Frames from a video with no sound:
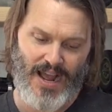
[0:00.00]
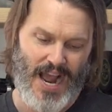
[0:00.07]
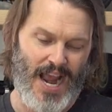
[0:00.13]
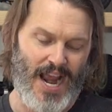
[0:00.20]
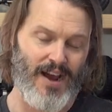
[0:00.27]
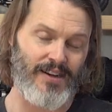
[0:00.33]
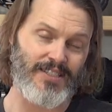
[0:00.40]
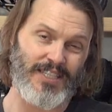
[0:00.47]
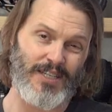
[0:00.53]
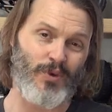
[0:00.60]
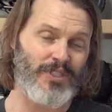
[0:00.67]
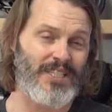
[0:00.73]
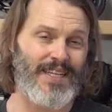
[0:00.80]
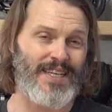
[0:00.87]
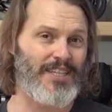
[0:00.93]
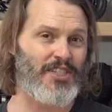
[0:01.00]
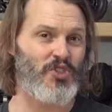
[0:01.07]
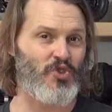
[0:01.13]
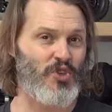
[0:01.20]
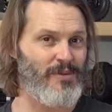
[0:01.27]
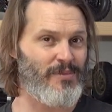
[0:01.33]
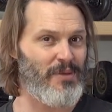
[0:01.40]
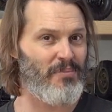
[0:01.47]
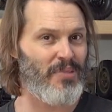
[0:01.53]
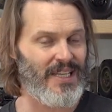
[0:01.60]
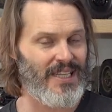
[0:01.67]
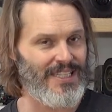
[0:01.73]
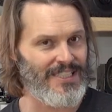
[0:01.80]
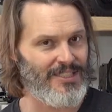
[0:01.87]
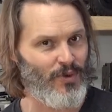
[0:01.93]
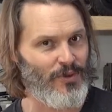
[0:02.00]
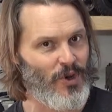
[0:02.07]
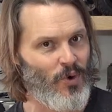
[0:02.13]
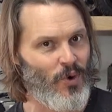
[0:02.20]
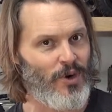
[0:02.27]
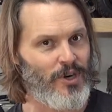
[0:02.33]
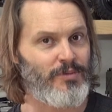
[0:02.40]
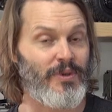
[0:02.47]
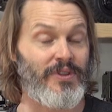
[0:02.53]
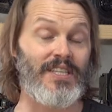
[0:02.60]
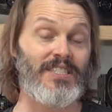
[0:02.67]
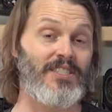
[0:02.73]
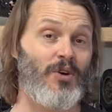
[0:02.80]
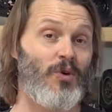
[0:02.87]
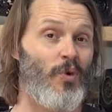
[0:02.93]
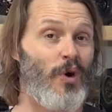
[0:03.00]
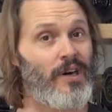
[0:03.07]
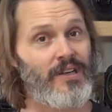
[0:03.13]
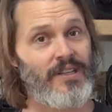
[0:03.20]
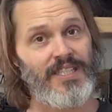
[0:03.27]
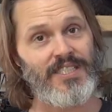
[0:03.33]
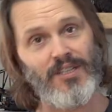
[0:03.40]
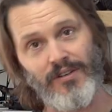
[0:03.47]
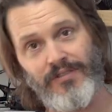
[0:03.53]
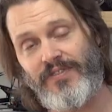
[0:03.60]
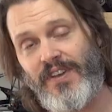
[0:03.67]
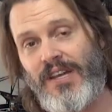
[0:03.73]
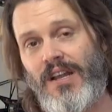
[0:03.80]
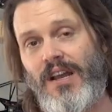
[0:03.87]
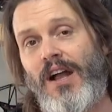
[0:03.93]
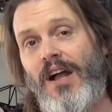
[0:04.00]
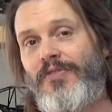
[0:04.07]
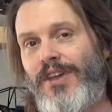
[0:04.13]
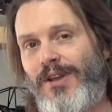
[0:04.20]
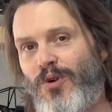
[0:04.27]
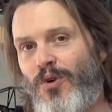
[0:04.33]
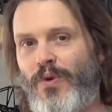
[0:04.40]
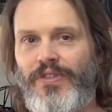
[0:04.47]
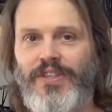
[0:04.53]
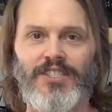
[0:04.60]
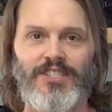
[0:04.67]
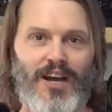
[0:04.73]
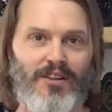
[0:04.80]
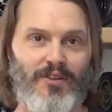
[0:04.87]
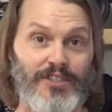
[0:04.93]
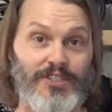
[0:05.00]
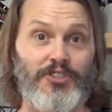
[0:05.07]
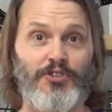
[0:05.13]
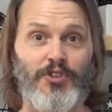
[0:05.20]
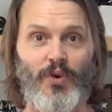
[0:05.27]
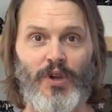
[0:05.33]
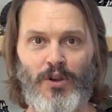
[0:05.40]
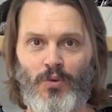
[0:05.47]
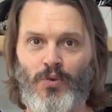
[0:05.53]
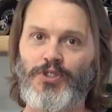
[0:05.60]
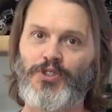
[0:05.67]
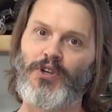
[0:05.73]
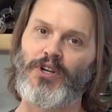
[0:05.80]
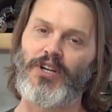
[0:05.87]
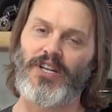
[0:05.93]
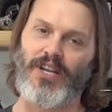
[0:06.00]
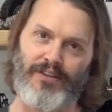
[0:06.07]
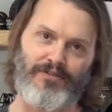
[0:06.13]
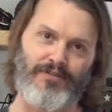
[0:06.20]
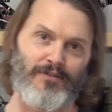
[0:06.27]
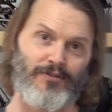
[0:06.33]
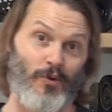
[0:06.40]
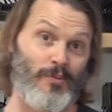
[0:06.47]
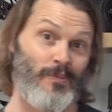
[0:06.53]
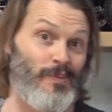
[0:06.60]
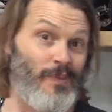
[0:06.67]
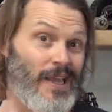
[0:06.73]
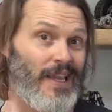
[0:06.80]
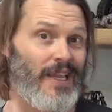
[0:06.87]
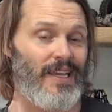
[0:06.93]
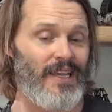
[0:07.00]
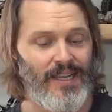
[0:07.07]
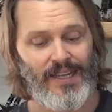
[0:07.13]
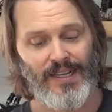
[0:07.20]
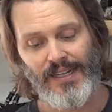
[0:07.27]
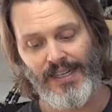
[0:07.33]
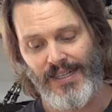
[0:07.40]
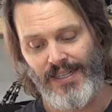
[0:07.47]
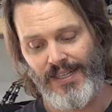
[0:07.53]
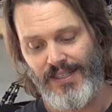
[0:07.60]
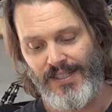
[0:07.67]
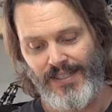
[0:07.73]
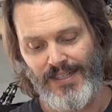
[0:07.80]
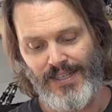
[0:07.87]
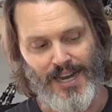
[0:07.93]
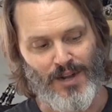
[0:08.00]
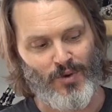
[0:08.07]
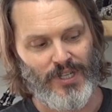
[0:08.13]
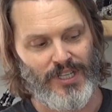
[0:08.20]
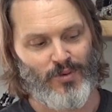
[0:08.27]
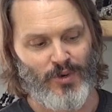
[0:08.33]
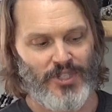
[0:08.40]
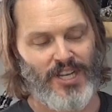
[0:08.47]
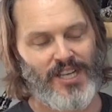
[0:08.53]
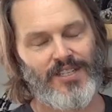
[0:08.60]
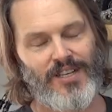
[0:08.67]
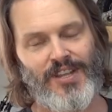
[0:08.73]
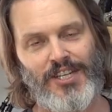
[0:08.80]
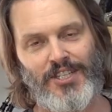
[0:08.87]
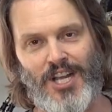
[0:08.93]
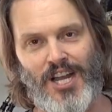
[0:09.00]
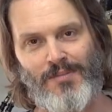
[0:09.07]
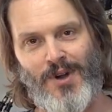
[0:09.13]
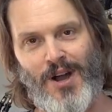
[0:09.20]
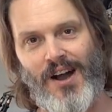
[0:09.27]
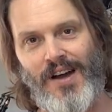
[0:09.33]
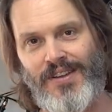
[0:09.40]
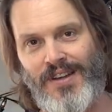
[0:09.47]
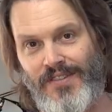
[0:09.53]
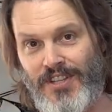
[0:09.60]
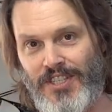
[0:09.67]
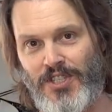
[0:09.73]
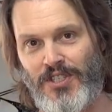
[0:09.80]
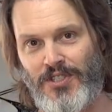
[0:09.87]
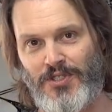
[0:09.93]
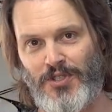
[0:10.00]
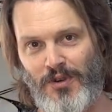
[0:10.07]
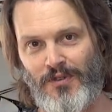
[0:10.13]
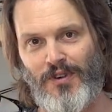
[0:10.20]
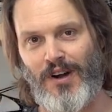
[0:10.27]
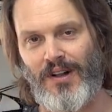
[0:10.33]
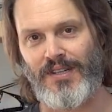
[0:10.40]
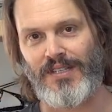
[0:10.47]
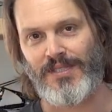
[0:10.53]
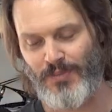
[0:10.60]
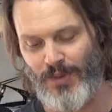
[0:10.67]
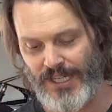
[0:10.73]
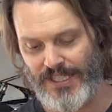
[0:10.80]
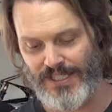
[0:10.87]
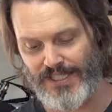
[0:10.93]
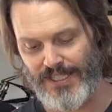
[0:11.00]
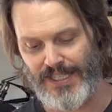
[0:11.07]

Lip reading: I honestly wasn't extremely pleased with the corners, but they still worked, they still fit. They were within tolerance, so it was good enough for me. I really wish I had done that job on this Sovol, but